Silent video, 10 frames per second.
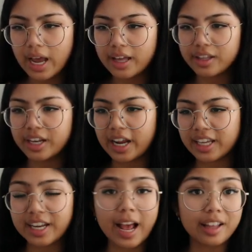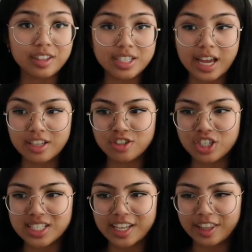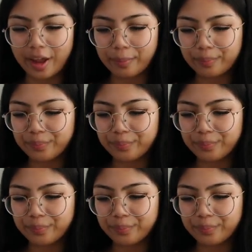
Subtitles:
and then I can add the task just like that.